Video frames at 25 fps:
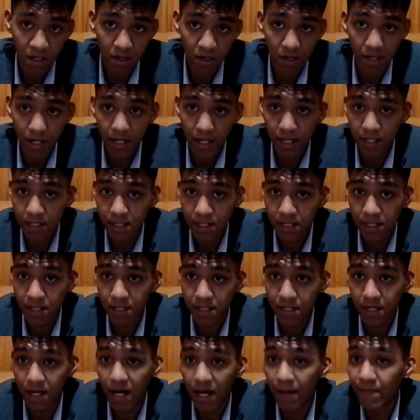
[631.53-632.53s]
Right?
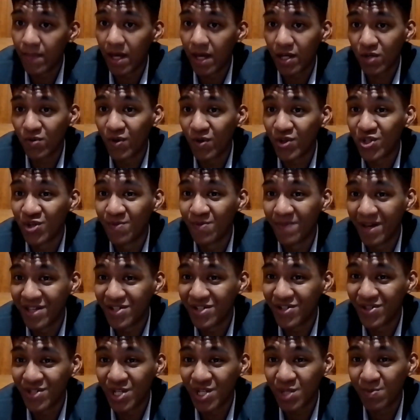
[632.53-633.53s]
I'm not going to
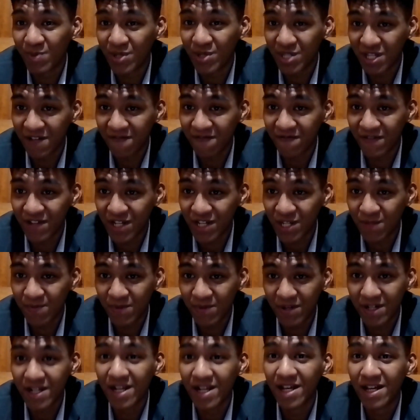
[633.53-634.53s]
mention the specifics,
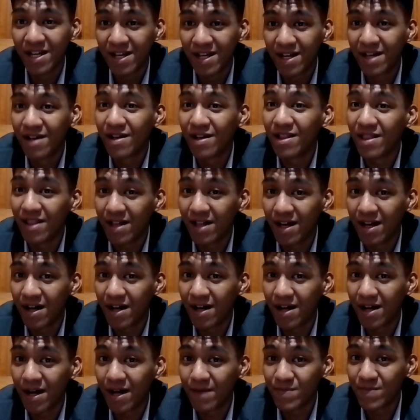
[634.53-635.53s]
but
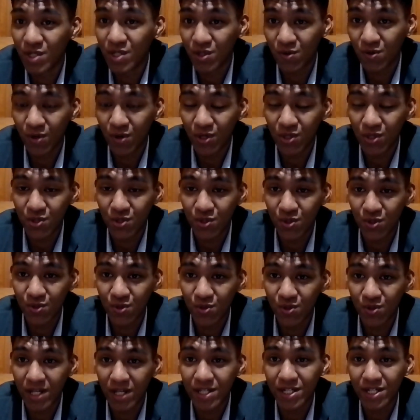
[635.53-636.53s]
I'm just going
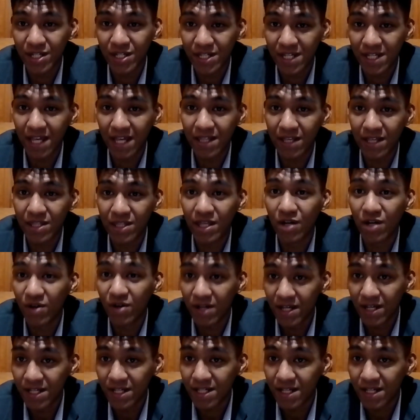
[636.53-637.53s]
to, let's just say that there
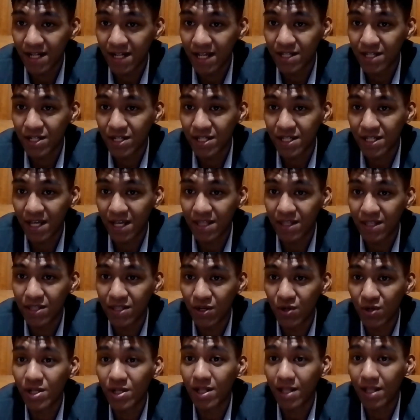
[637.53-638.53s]
is, and let's just say that
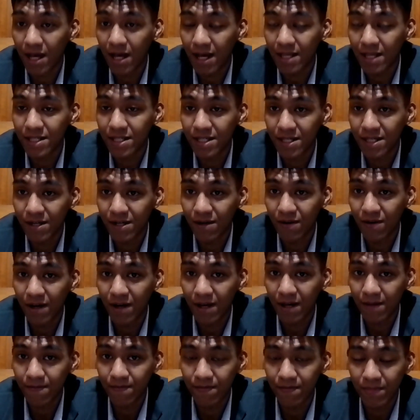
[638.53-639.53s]
there's a lot.
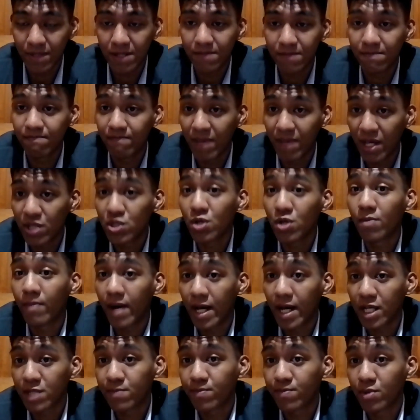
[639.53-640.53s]
Right? But based on
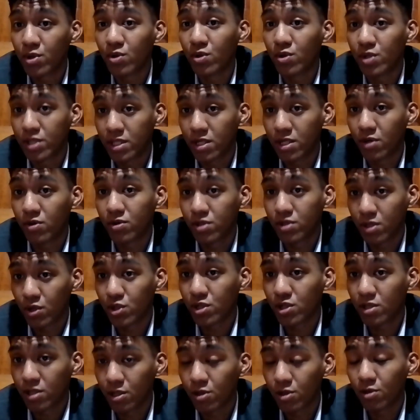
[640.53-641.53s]
my experience,
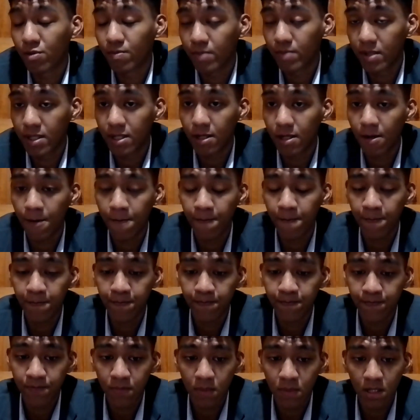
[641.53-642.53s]
there's a little bit.
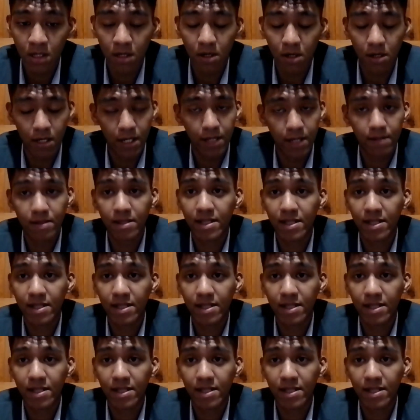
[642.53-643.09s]
Right?